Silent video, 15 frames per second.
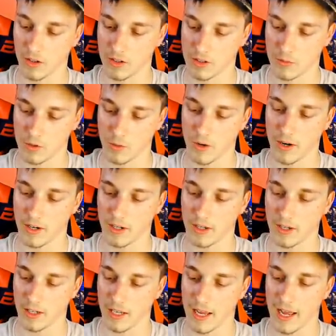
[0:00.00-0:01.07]
because it was wearing out
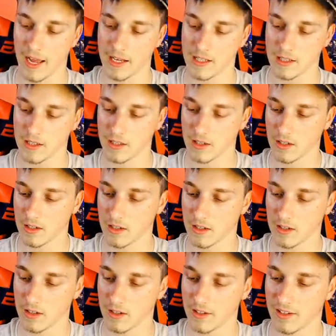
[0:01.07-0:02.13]
like
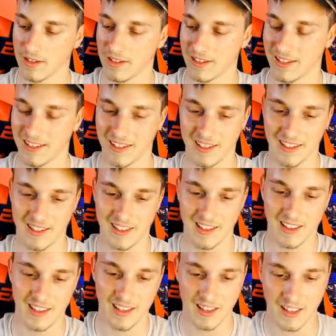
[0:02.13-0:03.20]
a hat.
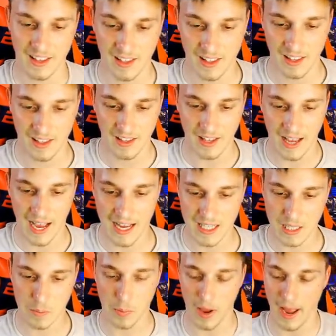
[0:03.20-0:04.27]
Hat
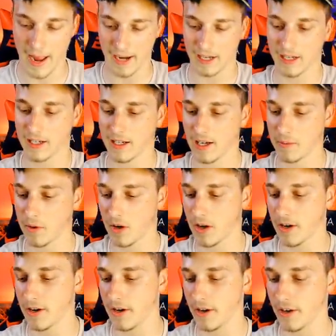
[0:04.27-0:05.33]
is back. Come
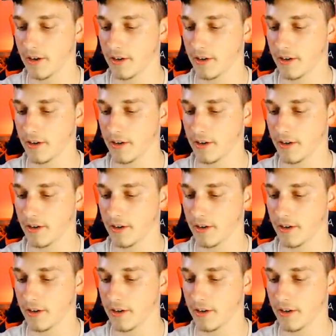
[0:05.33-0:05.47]
on.